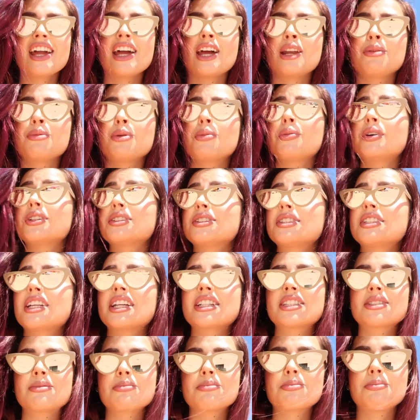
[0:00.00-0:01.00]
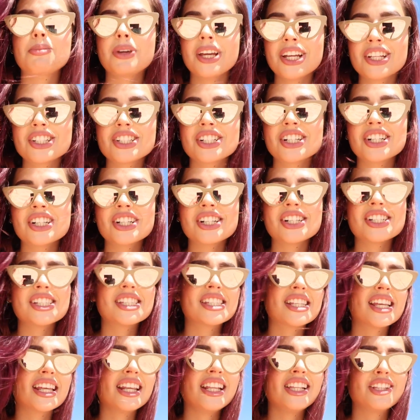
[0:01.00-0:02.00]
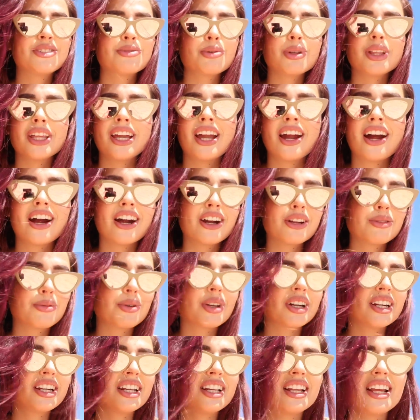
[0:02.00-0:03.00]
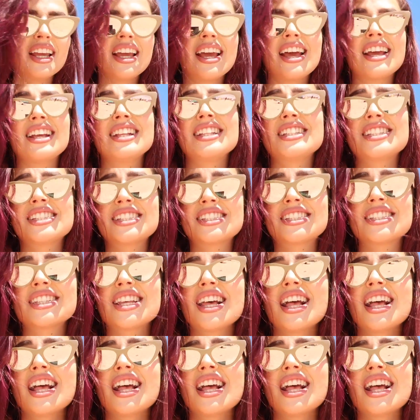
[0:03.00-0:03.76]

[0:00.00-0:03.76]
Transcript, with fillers: and we want to take some pictures, and it's really hard when it's